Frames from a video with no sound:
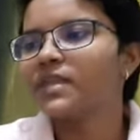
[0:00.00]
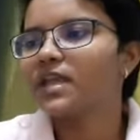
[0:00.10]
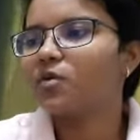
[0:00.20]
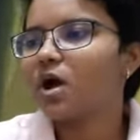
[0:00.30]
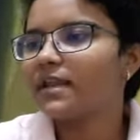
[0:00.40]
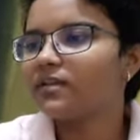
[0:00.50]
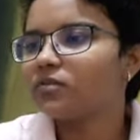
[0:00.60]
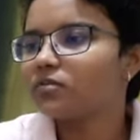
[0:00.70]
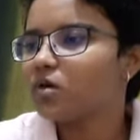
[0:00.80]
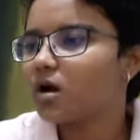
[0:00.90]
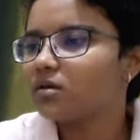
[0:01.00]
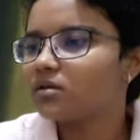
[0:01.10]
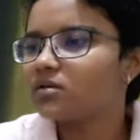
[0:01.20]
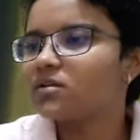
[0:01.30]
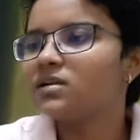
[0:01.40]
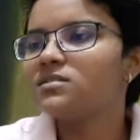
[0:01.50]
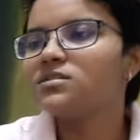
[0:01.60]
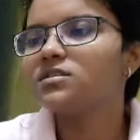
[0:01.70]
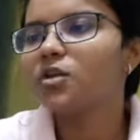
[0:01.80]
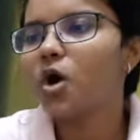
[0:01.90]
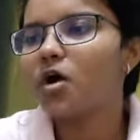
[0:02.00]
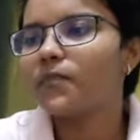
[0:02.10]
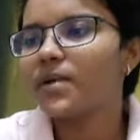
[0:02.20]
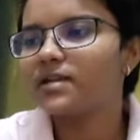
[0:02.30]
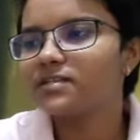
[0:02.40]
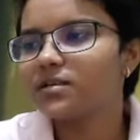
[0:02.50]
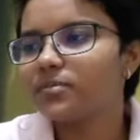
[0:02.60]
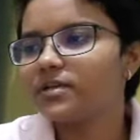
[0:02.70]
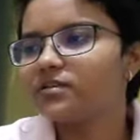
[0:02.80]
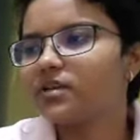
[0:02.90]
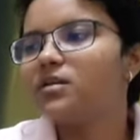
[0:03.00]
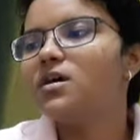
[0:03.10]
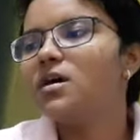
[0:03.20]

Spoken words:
According to Dalton's law of partial pressure,